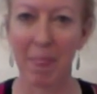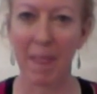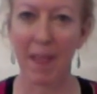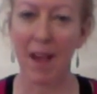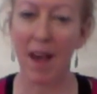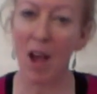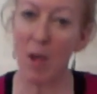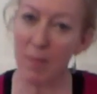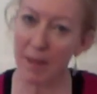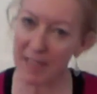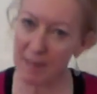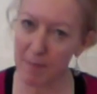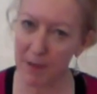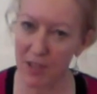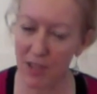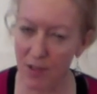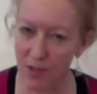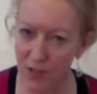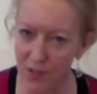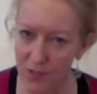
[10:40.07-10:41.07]
I hope that's
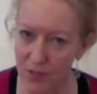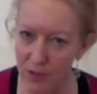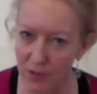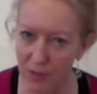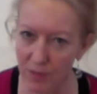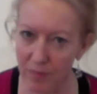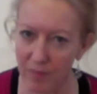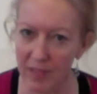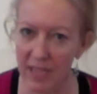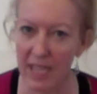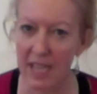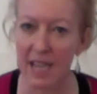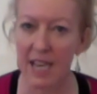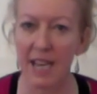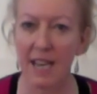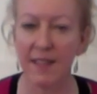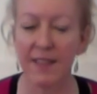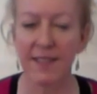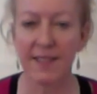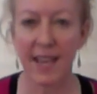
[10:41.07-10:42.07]
been useful.
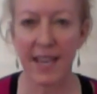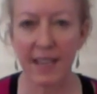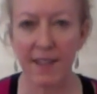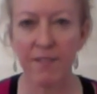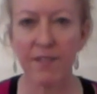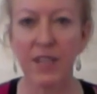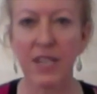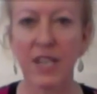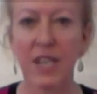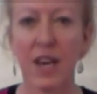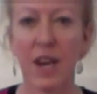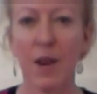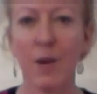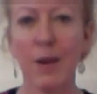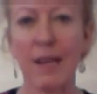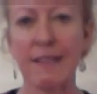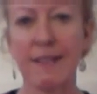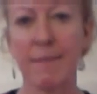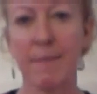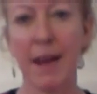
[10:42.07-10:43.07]
The second video
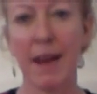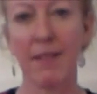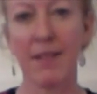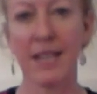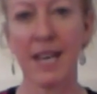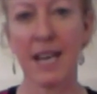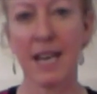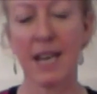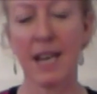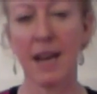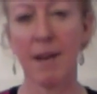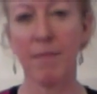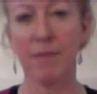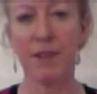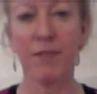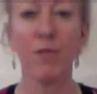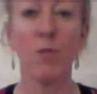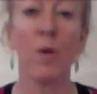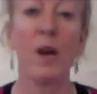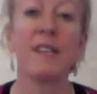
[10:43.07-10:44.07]
is about
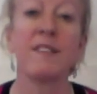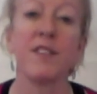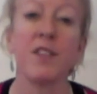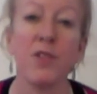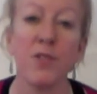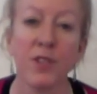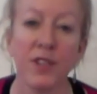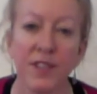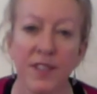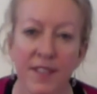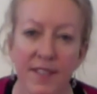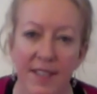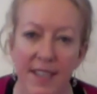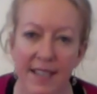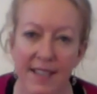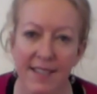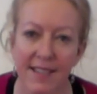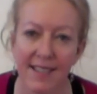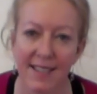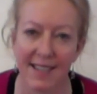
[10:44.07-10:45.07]
different ways that you can
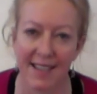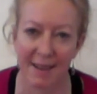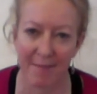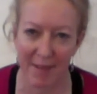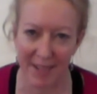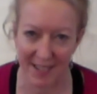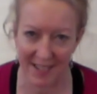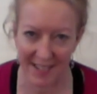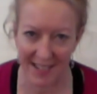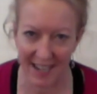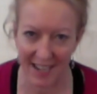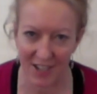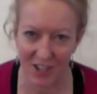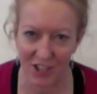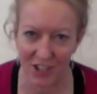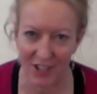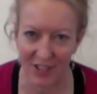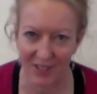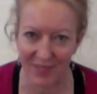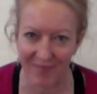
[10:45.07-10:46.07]
sit in
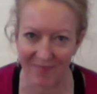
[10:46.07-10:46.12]
meditation.